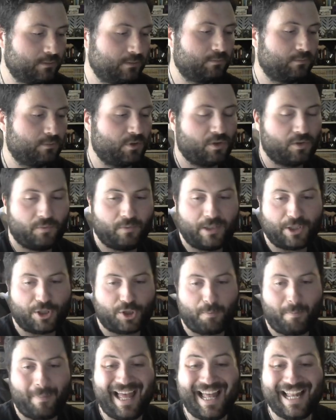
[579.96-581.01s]

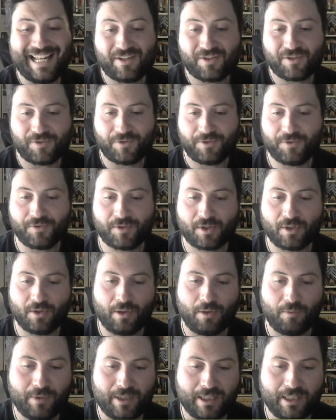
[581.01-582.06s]
Switch pencils so
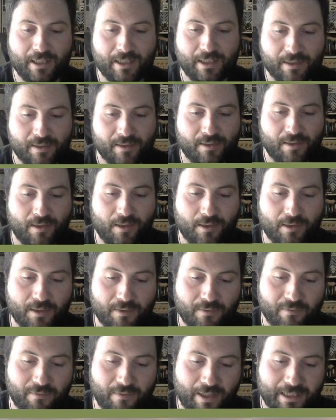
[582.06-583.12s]
that we can start
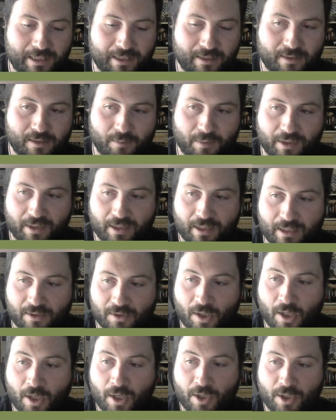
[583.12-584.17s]
defining some of these
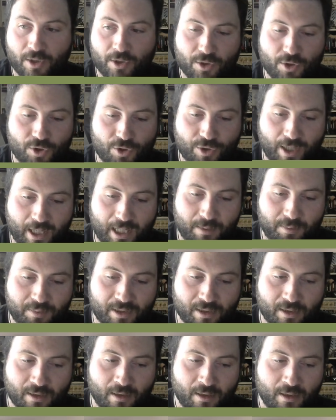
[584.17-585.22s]

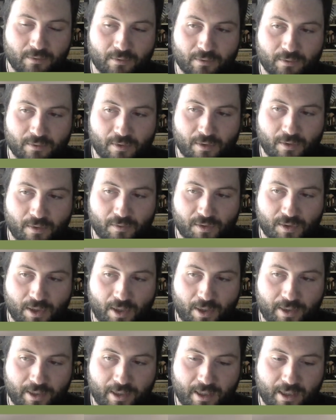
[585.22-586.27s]
shapes. So
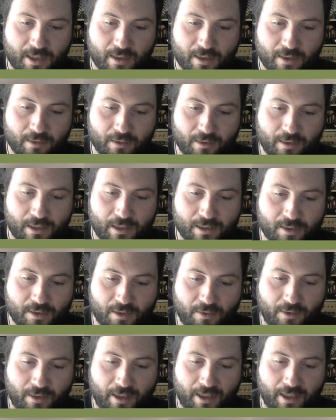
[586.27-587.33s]
starting here, let's
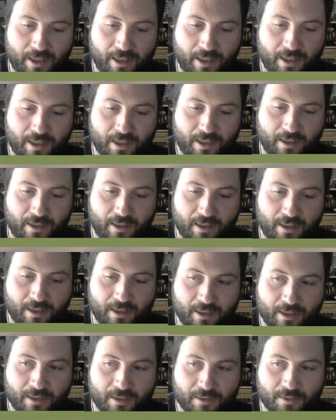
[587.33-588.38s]
go ahead
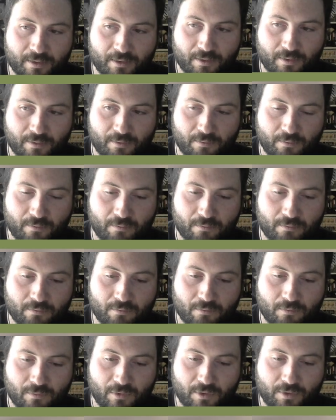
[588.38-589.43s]
and
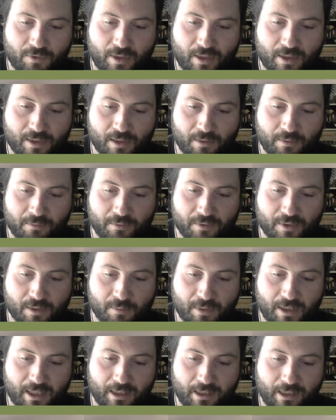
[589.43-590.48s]
we'll draw someone with
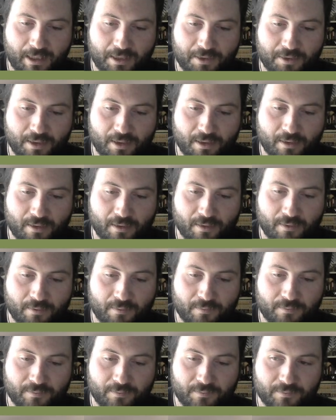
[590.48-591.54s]
some eyelashes.
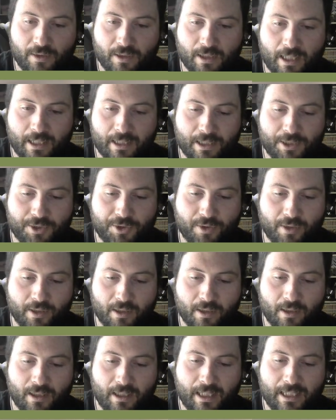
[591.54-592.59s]
Gotta get your
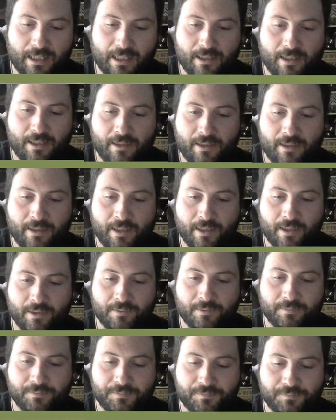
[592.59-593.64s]
eyelid in there,
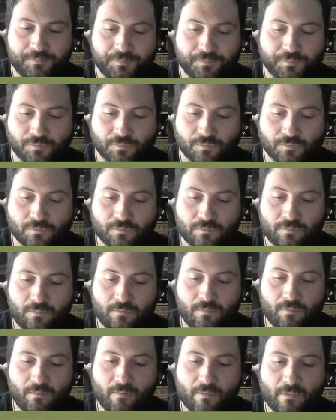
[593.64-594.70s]

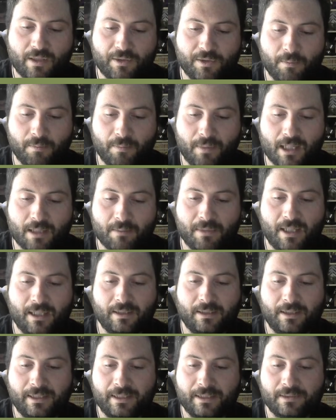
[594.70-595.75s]
your bottom
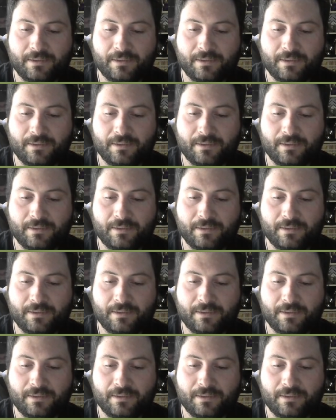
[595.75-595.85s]
eyelid,